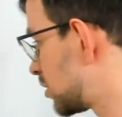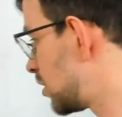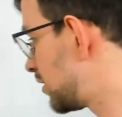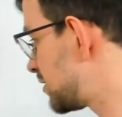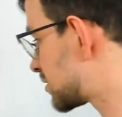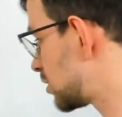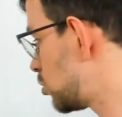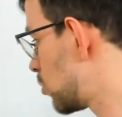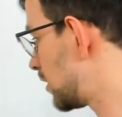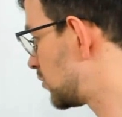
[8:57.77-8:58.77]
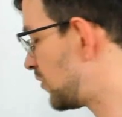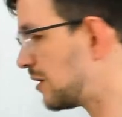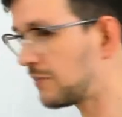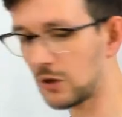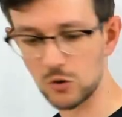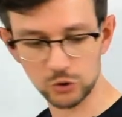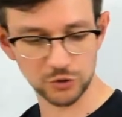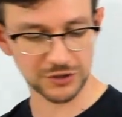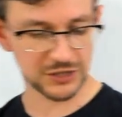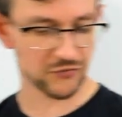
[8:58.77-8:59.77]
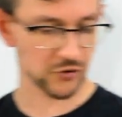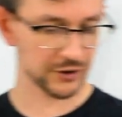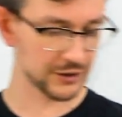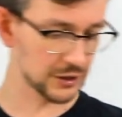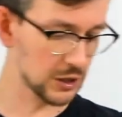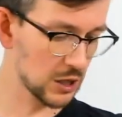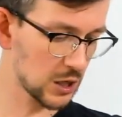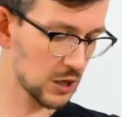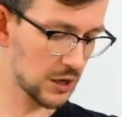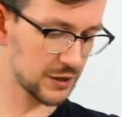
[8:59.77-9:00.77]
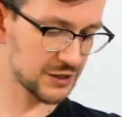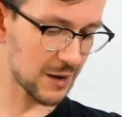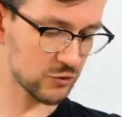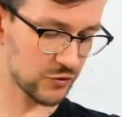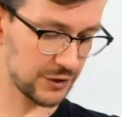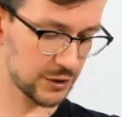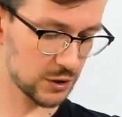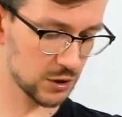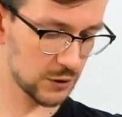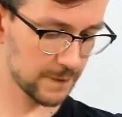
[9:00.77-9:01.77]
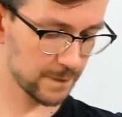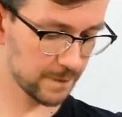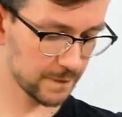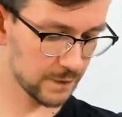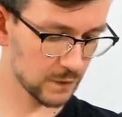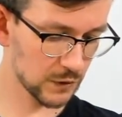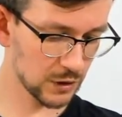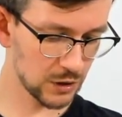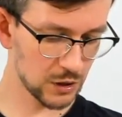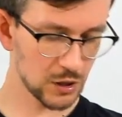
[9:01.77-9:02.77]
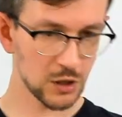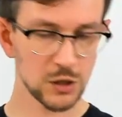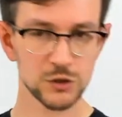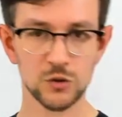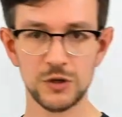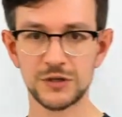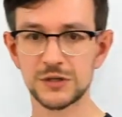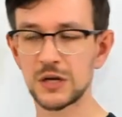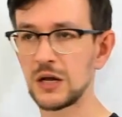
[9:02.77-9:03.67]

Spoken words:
this U and V belong to the different subtrees. So it's